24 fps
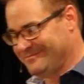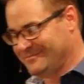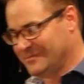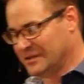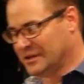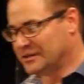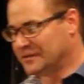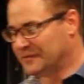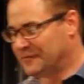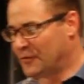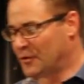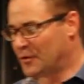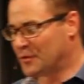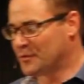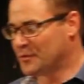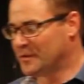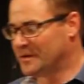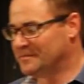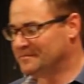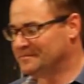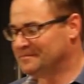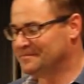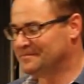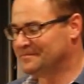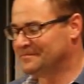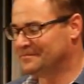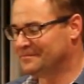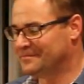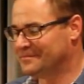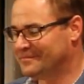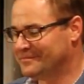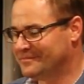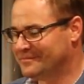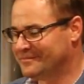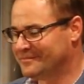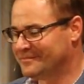Look at the fourth one.
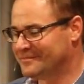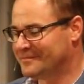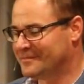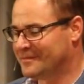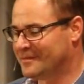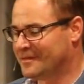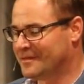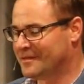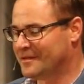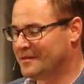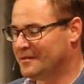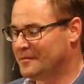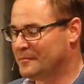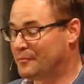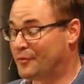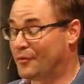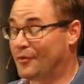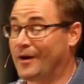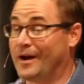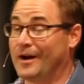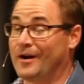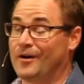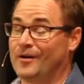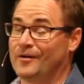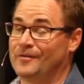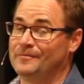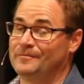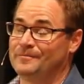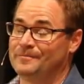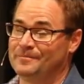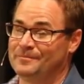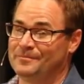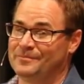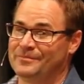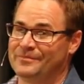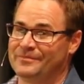Prayer.
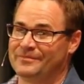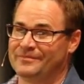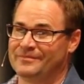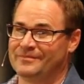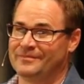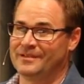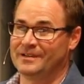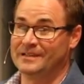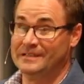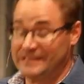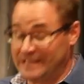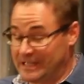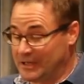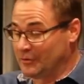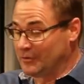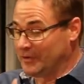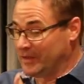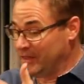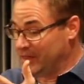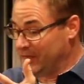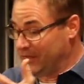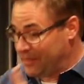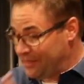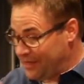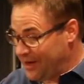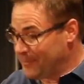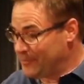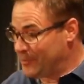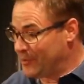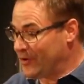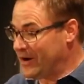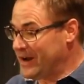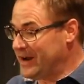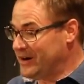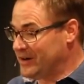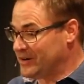Literally, the
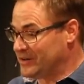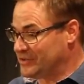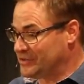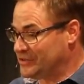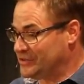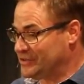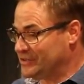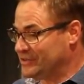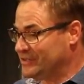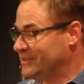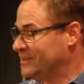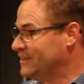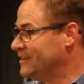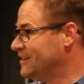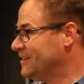prayers.